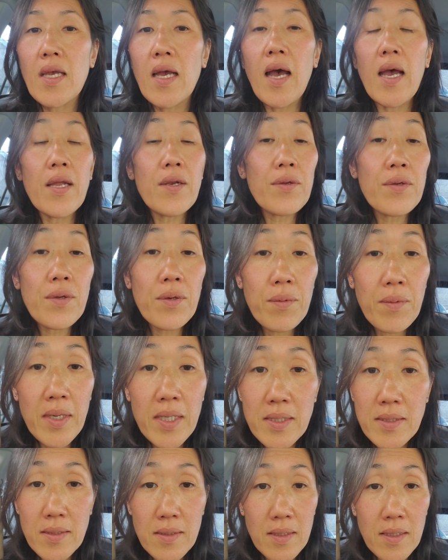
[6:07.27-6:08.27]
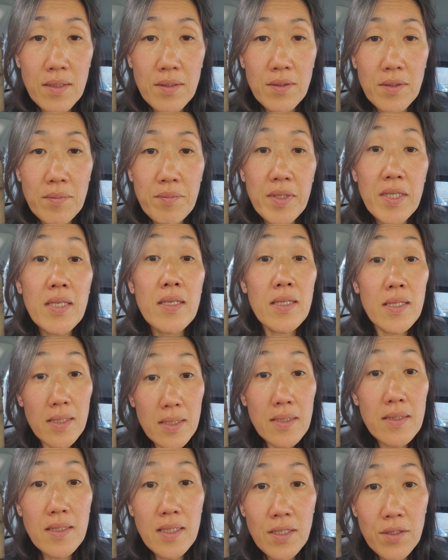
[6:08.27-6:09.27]
I don't know why it's legal, but it
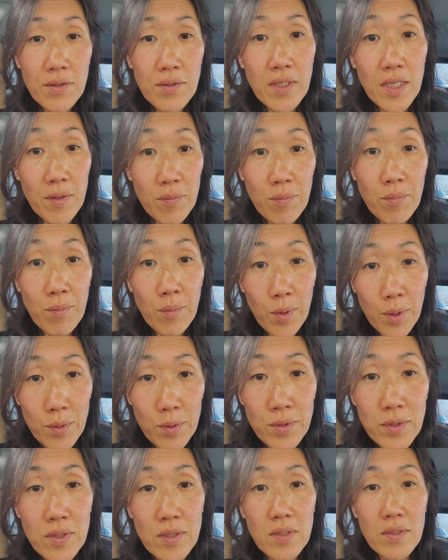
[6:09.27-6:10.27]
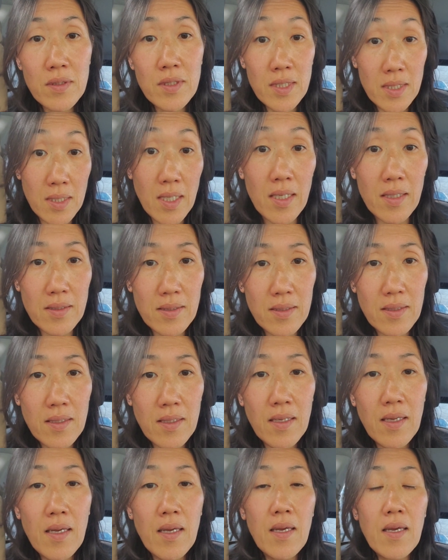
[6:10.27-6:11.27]
is legal in most states.
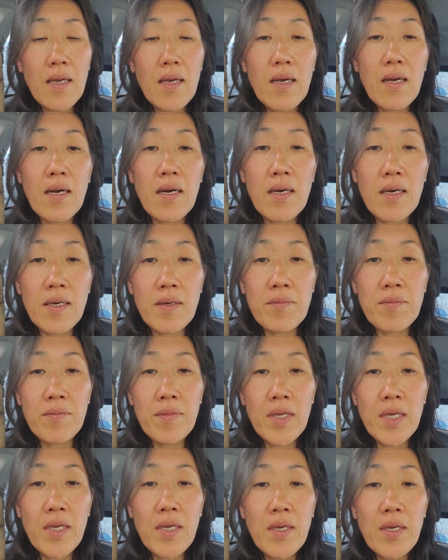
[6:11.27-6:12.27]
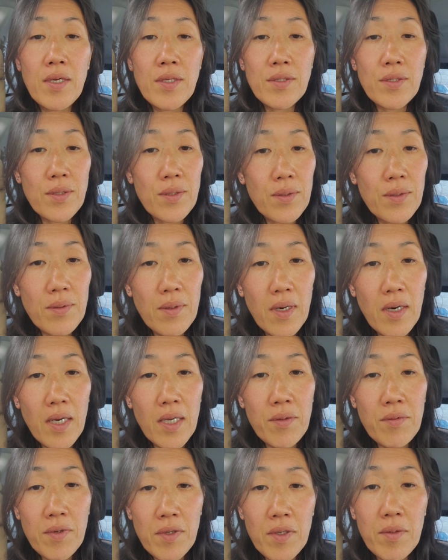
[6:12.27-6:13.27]
So
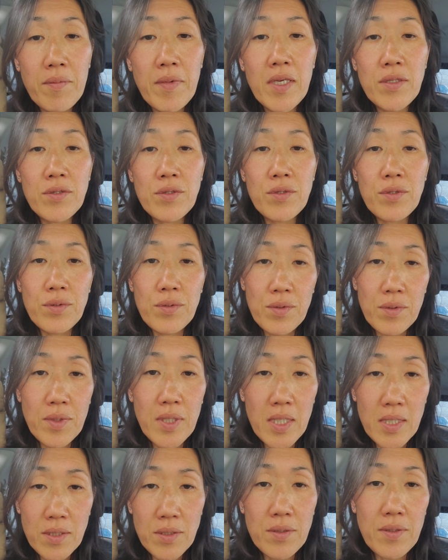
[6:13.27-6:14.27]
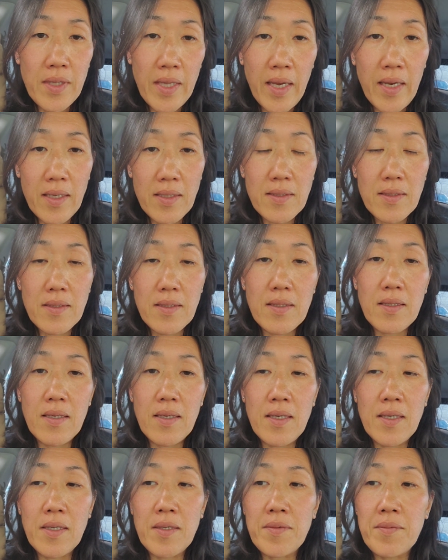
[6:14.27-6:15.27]
I recommend you look into that.
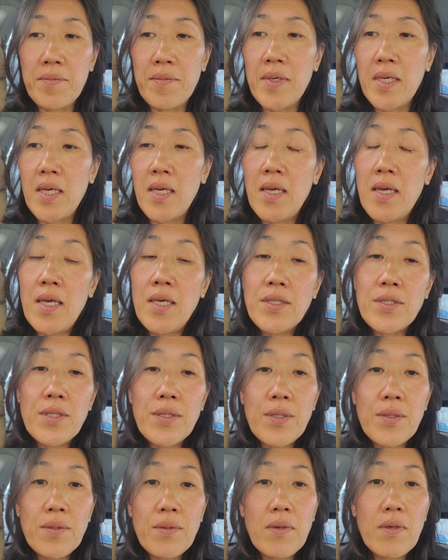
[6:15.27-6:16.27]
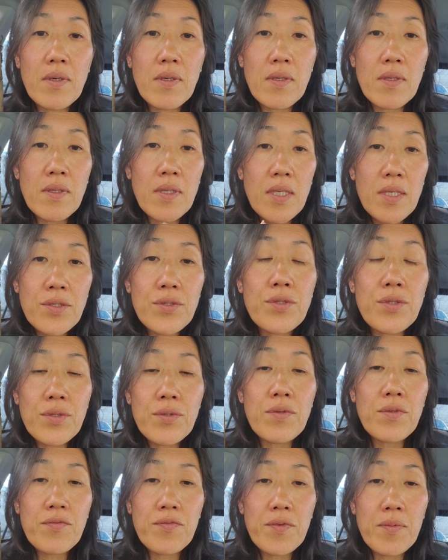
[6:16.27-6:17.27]
So these
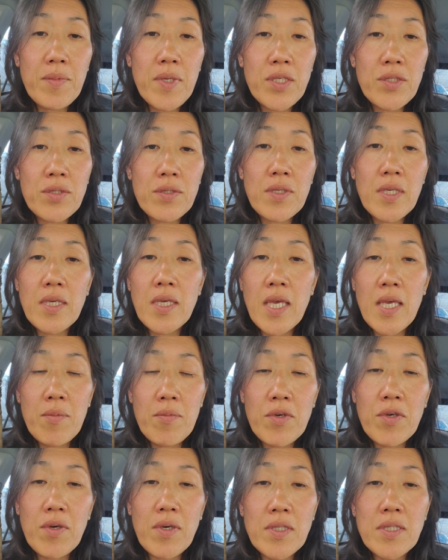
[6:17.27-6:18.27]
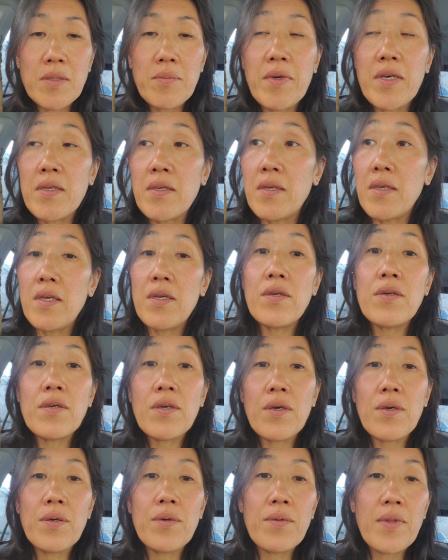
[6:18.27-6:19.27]
two information I came across about a year
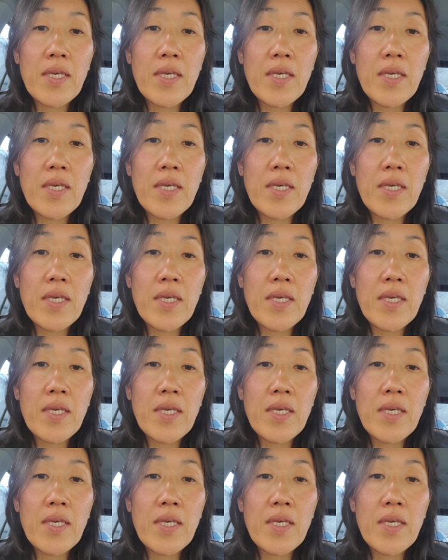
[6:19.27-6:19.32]
ago.